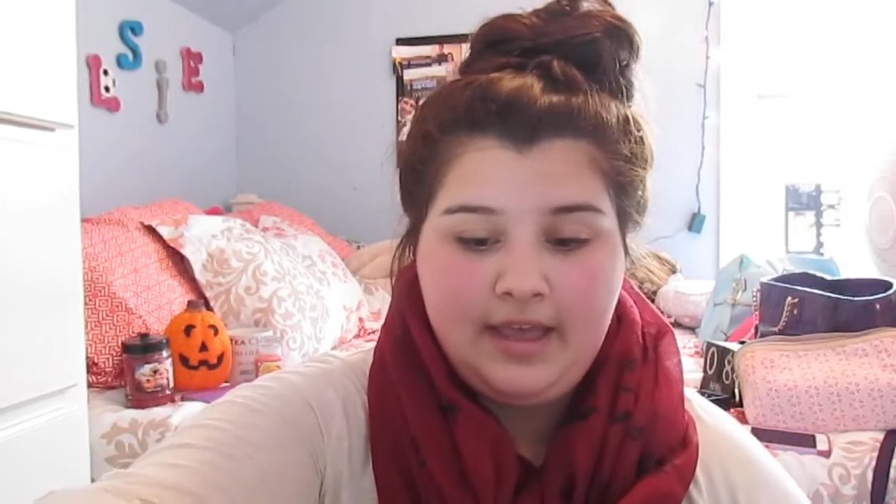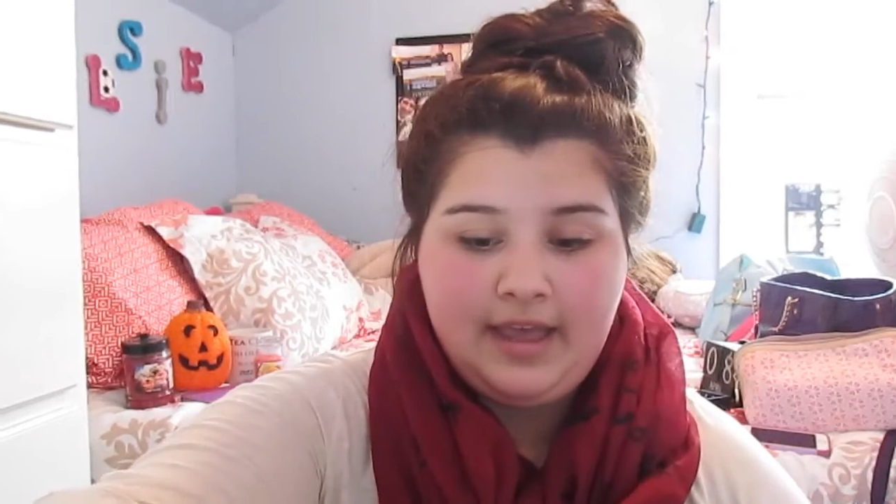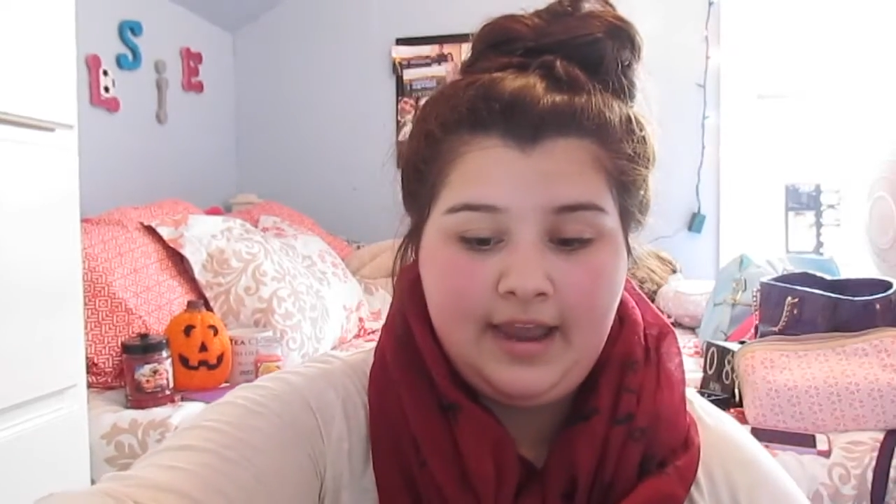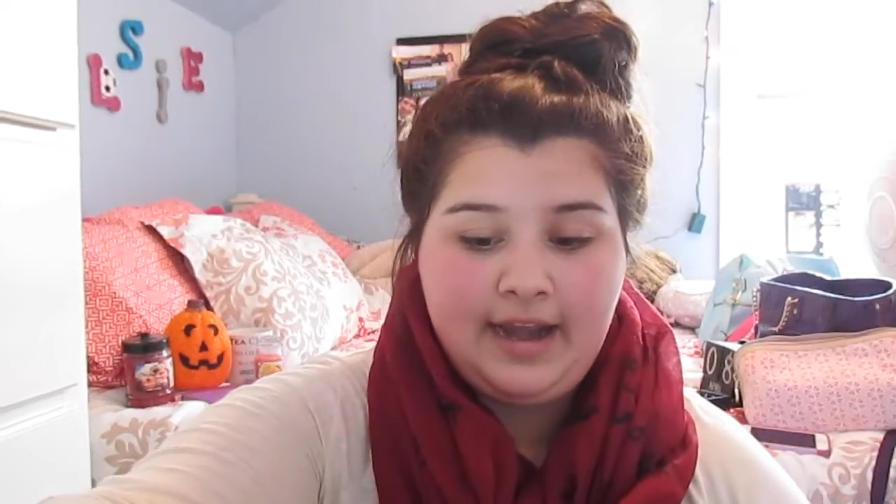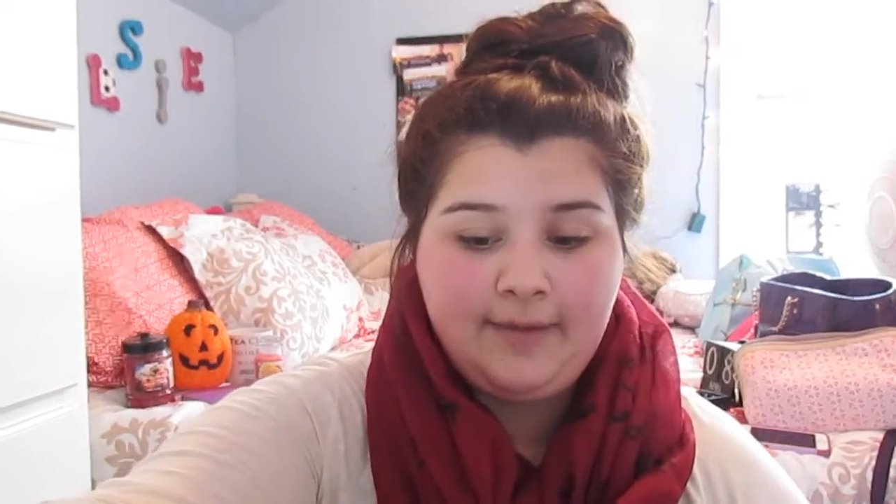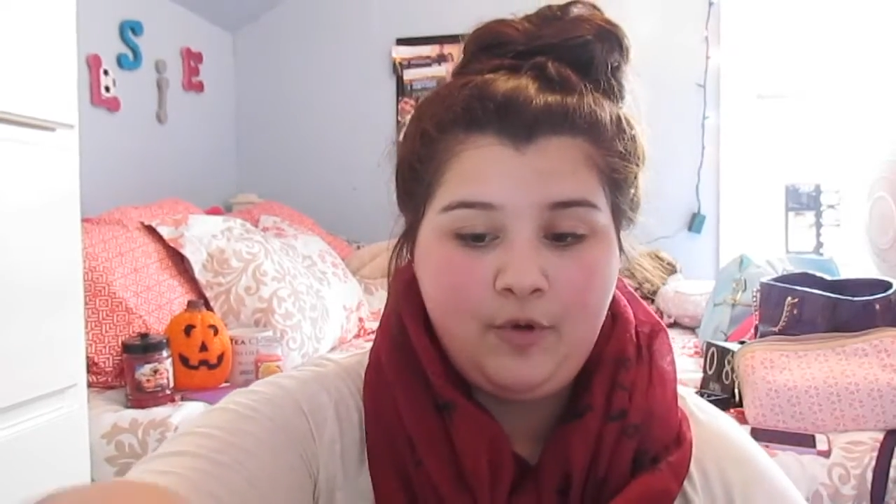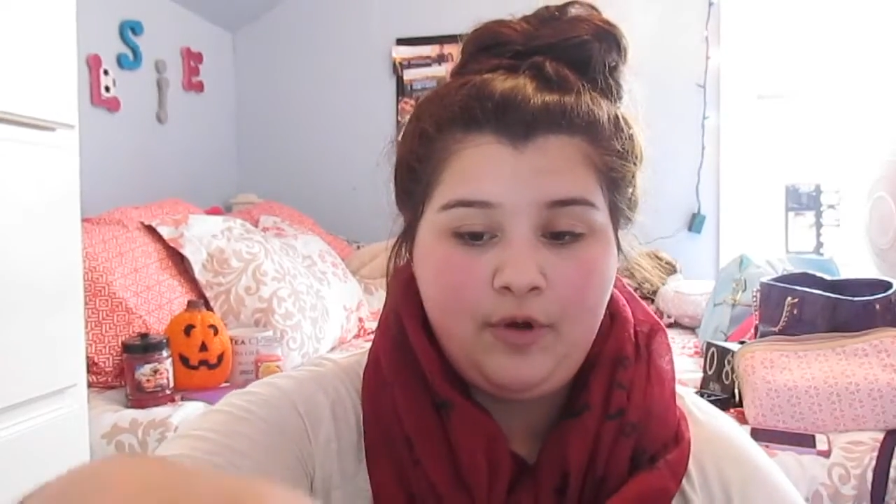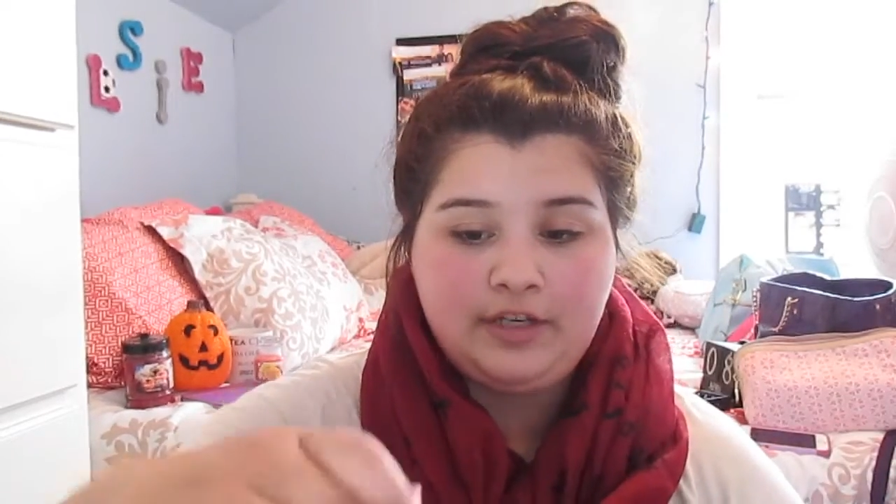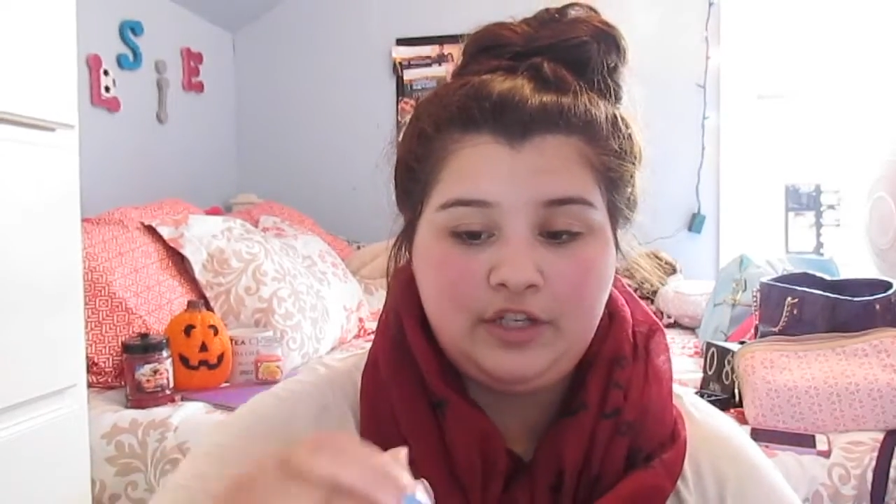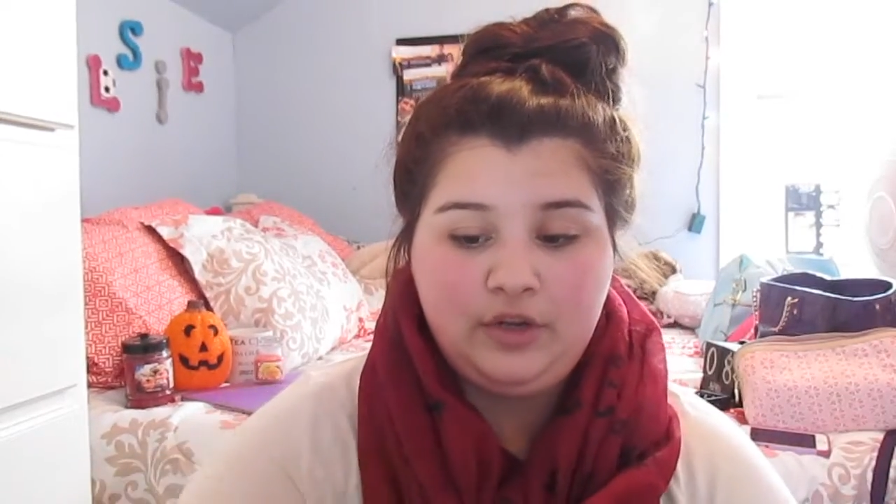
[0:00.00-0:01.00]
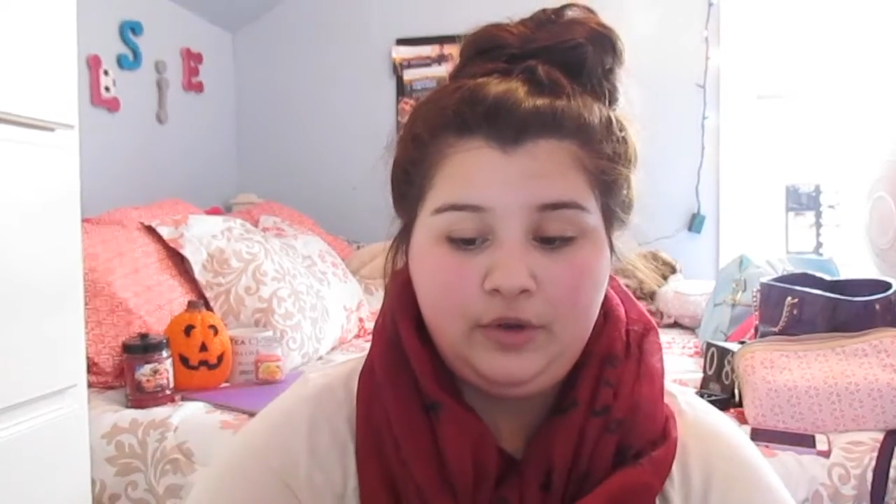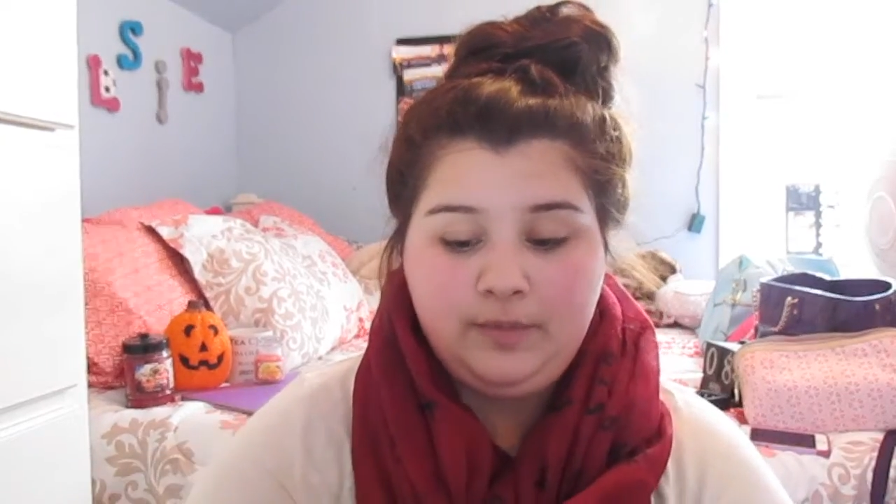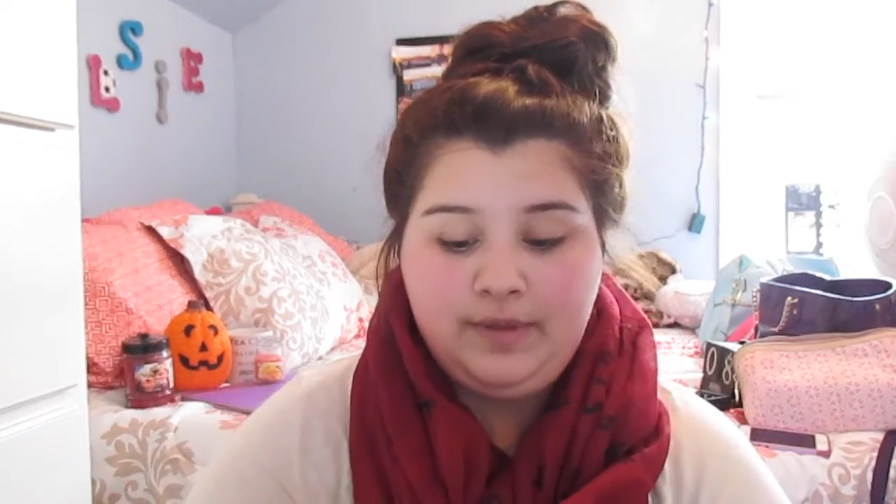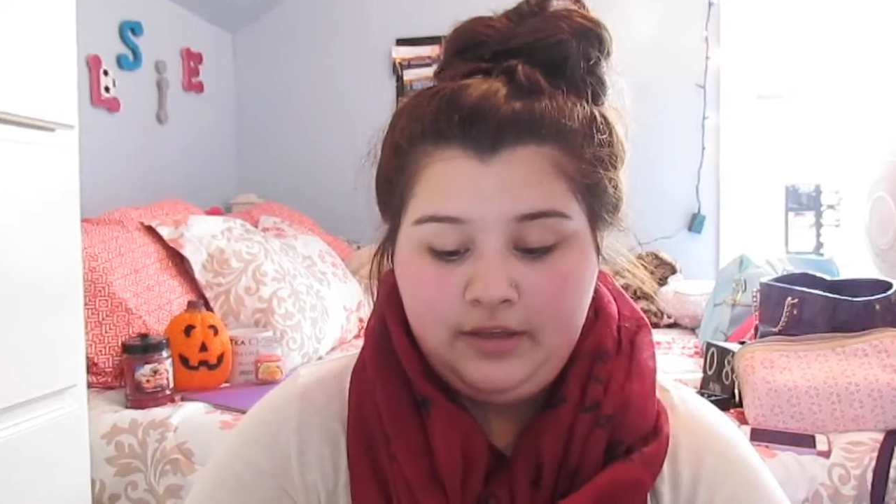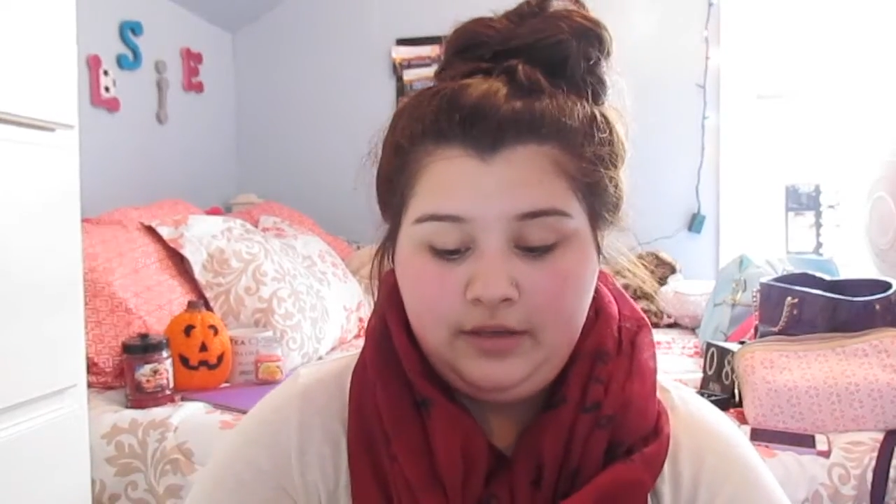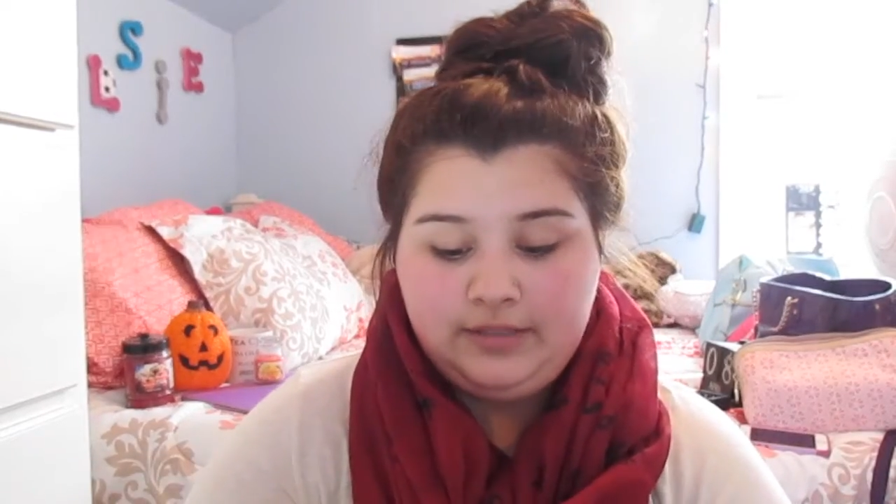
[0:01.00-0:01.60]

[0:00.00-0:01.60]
And I'm going to be